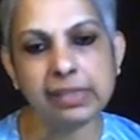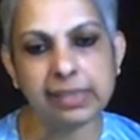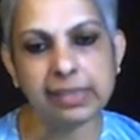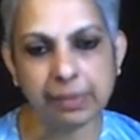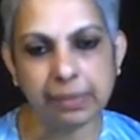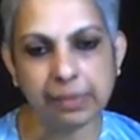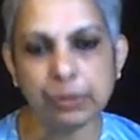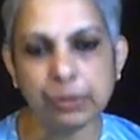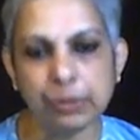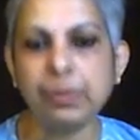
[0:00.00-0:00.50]

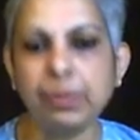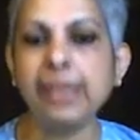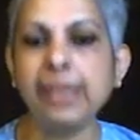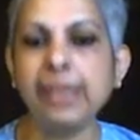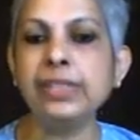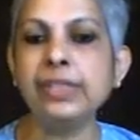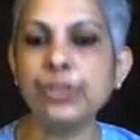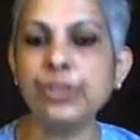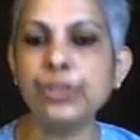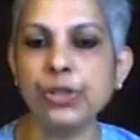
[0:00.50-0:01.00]
them to buy
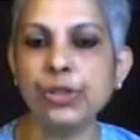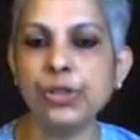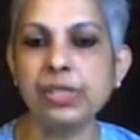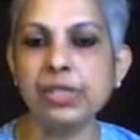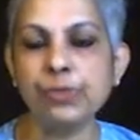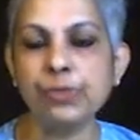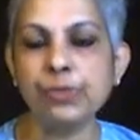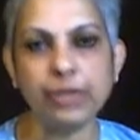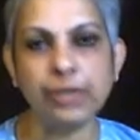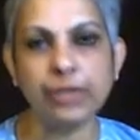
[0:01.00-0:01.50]

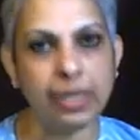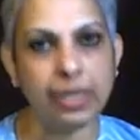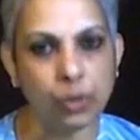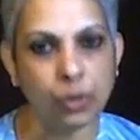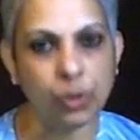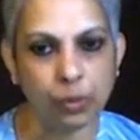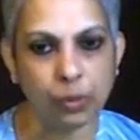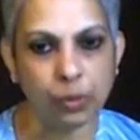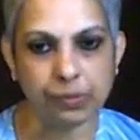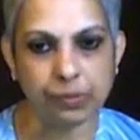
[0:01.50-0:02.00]
insurance for their
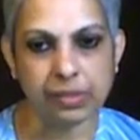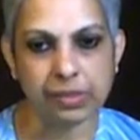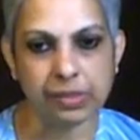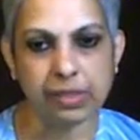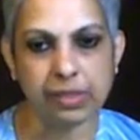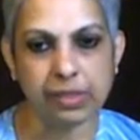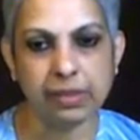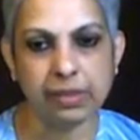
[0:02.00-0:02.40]
homes.